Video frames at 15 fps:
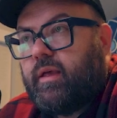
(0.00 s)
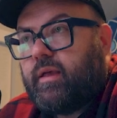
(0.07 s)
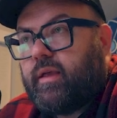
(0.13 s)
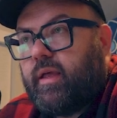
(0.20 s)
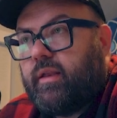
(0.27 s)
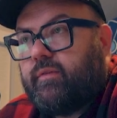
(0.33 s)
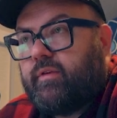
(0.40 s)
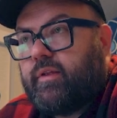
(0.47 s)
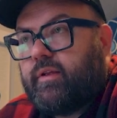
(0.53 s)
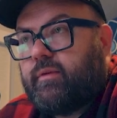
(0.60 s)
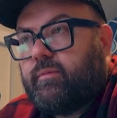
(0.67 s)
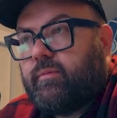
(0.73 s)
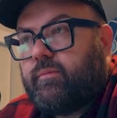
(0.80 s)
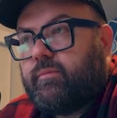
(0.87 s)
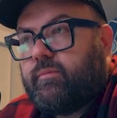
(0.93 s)
kind of a
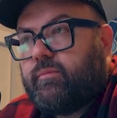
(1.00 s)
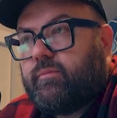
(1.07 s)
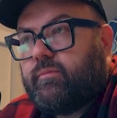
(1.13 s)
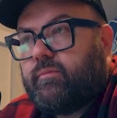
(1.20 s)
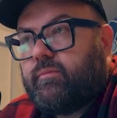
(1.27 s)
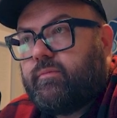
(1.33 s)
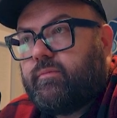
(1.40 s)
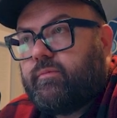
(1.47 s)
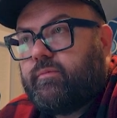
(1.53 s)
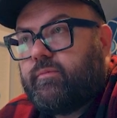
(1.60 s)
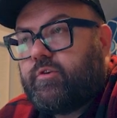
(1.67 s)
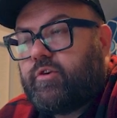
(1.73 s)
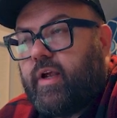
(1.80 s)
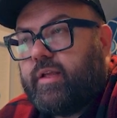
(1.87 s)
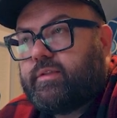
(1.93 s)

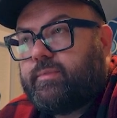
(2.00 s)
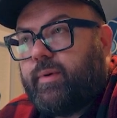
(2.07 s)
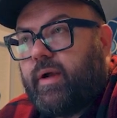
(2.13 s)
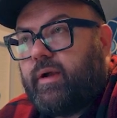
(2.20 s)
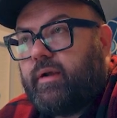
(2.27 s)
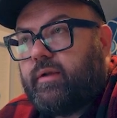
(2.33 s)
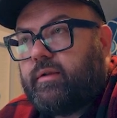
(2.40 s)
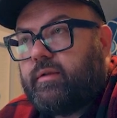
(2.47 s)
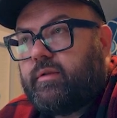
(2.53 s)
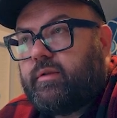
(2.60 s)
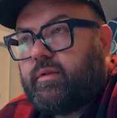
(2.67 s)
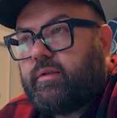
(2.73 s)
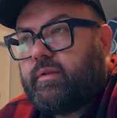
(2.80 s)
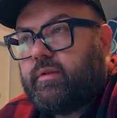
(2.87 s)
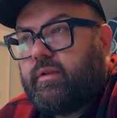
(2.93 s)
transparent
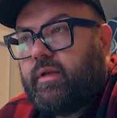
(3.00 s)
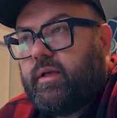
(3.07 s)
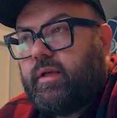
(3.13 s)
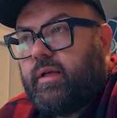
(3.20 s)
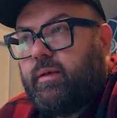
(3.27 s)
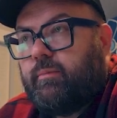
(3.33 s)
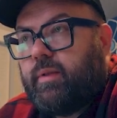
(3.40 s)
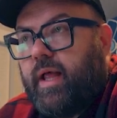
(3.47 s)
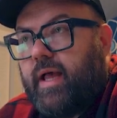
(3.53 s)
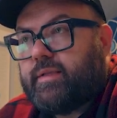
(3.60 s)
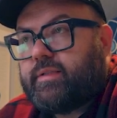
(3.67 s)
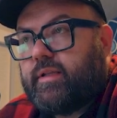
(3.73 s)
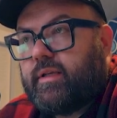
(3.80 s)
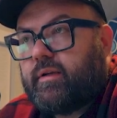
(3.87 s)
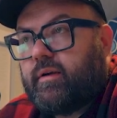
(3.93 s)

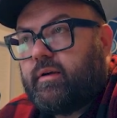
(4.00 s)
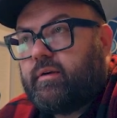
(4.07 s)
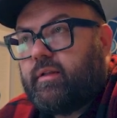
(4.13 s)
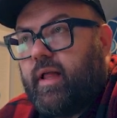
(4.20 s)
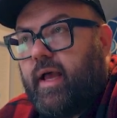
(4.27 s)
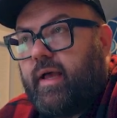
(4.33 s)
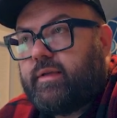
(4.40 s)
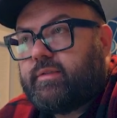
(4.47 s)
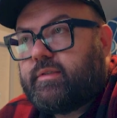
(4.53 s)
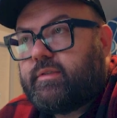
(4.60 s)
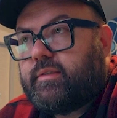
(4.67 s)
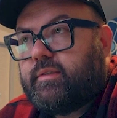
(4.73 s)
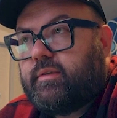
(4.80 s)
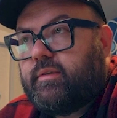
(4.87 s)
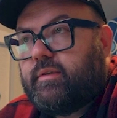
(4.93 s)
plastic or
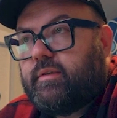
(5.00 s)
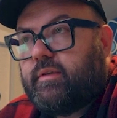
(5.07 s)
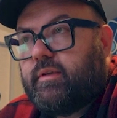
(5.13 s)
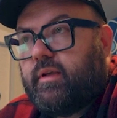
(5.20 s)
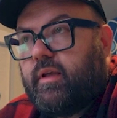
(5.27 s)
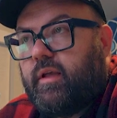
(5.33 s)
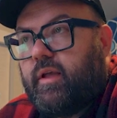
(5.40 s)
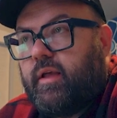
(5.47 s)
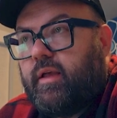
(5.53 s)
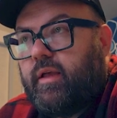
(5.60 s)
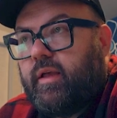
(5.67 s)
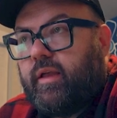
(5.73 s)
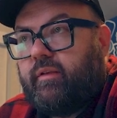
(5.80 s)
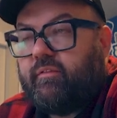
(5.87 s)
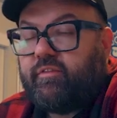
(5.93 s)
glass
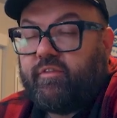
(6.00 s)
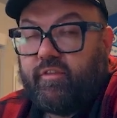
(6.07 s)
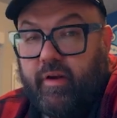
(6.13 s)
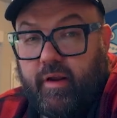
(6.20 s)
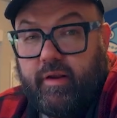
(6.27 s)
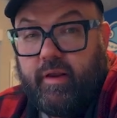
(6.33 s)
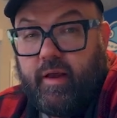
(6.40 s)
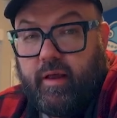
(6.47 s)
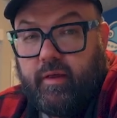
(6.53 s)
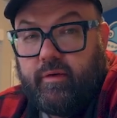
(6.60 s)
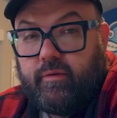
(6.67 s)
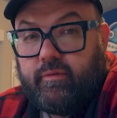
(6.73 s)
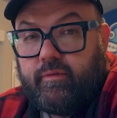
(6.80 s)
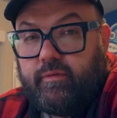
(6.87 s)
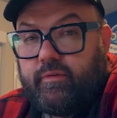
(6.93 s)
in front
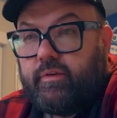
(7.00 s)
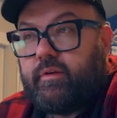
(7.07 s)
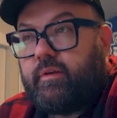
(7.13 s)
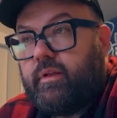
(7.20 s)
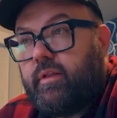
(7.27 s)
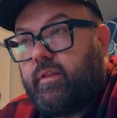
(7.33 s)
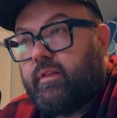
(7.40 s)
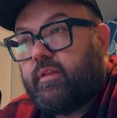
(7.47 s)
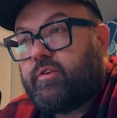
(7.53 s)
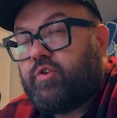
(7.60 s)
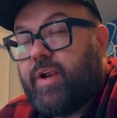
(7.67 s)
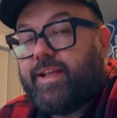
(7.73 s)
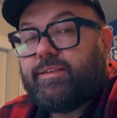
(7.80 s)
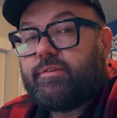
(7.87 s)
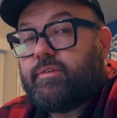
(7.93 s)
of the
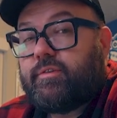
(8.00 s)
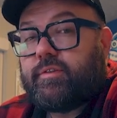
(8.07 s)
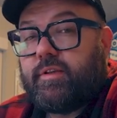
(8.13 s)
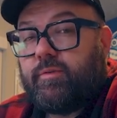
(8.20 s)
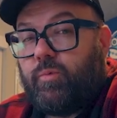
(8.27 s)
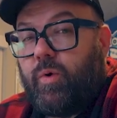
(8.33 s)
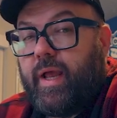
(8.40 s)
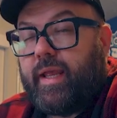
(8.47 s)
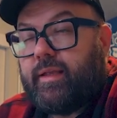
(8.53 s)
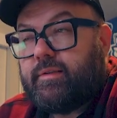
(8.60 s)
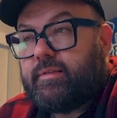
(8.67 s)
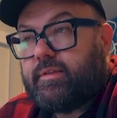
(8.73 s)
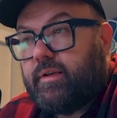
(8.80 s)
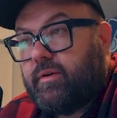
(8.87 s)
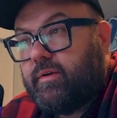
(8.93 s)
translucent white.
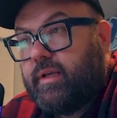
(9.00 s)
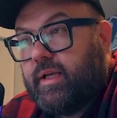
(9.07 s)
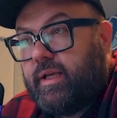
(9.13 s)
So